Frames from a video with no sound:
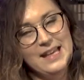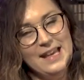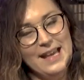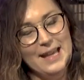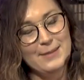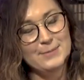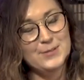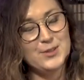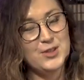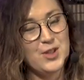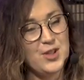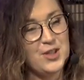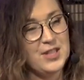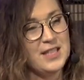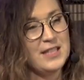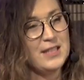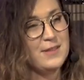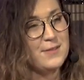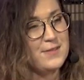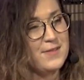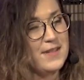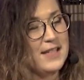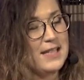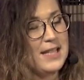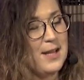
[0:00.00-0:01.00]
I'm starting
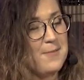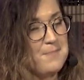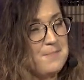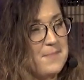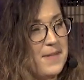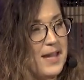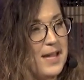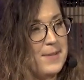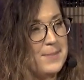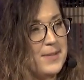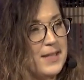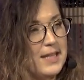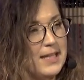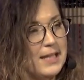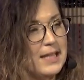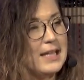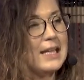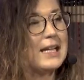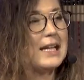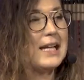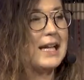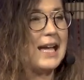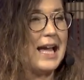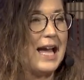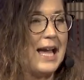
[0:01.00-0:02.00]
to think that maybe
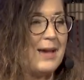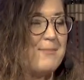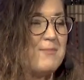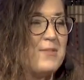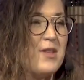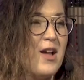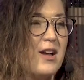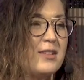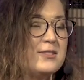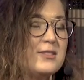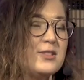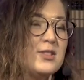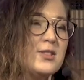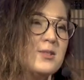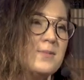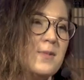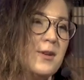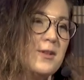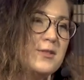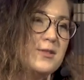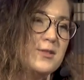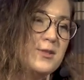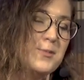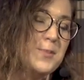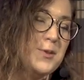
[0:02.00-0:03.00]
I'm not the
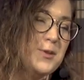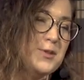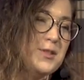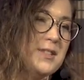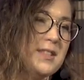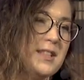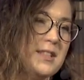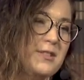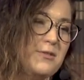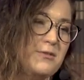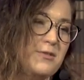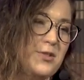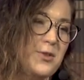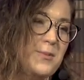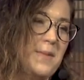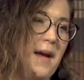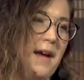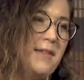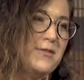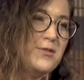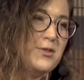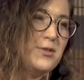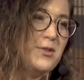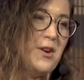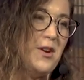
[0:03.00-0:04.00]
smartest person in the room
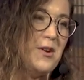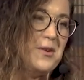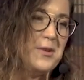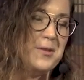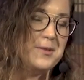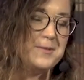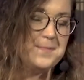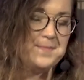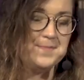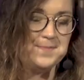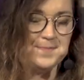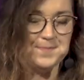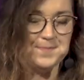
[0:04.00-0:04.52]
after all.